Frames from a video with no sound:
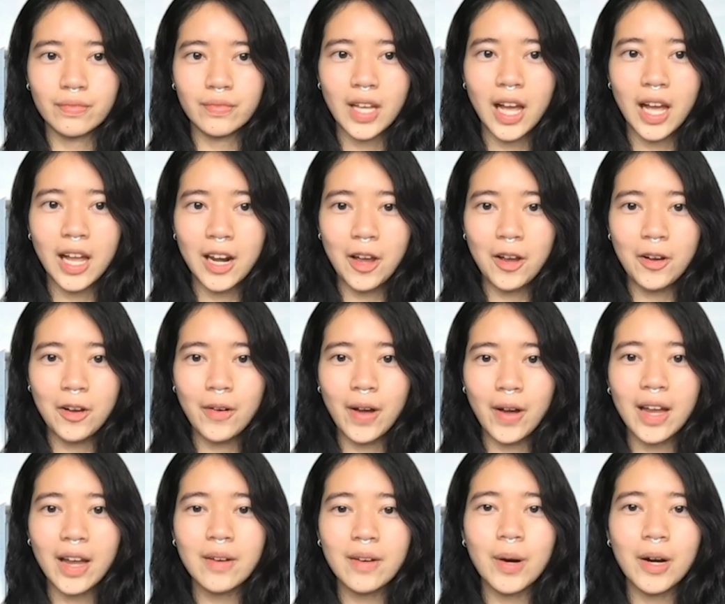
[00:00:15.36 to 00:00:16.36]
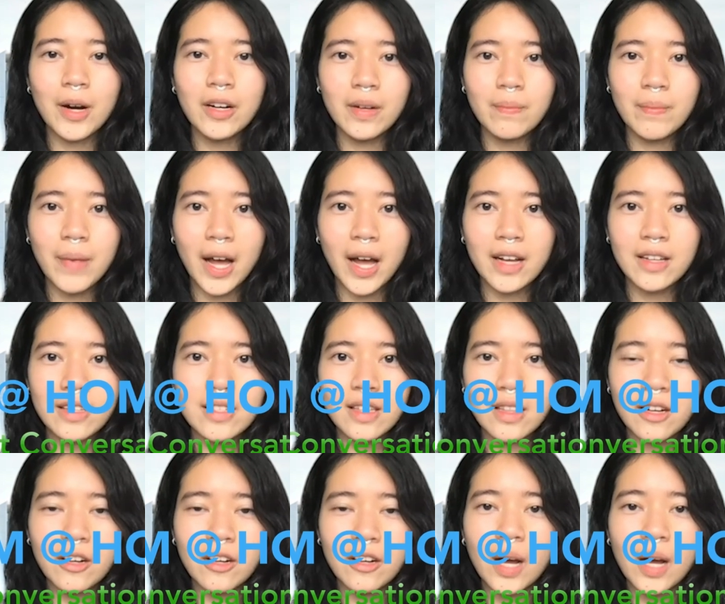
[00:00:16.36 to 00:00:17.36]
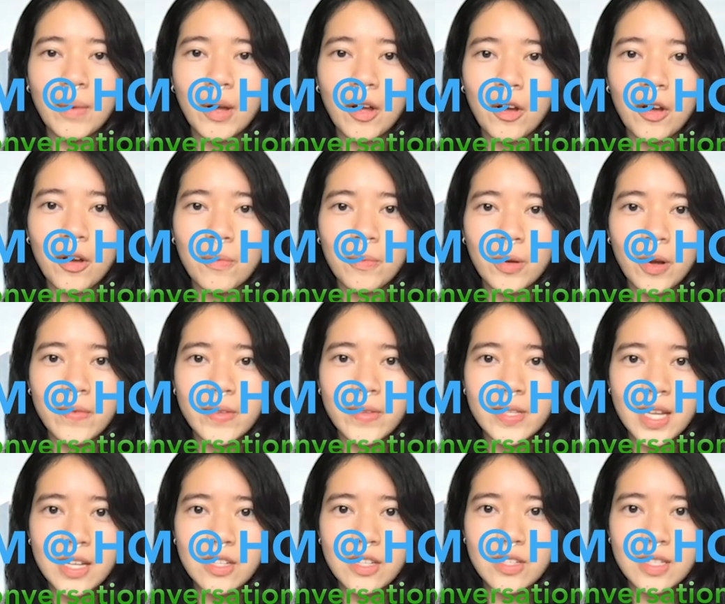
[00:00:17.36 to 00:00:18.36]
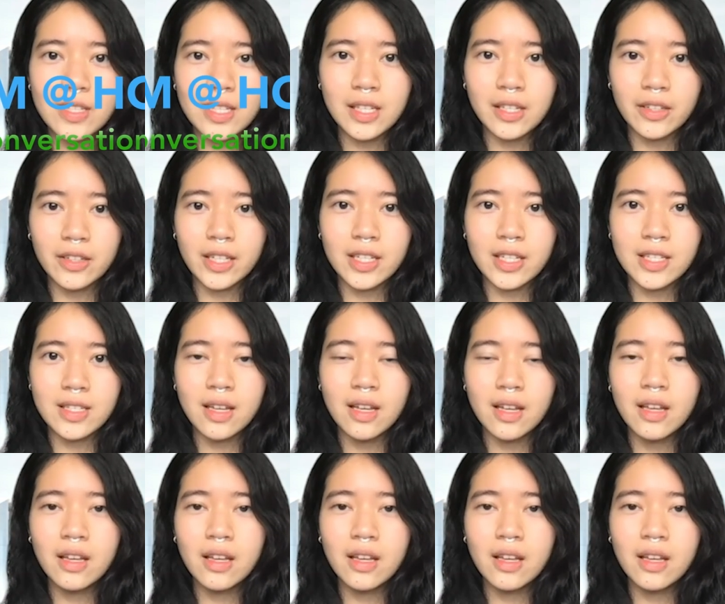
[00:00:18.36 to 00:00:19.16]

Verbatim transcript: Hello, and welcome back to the Ilham at Home conversation series.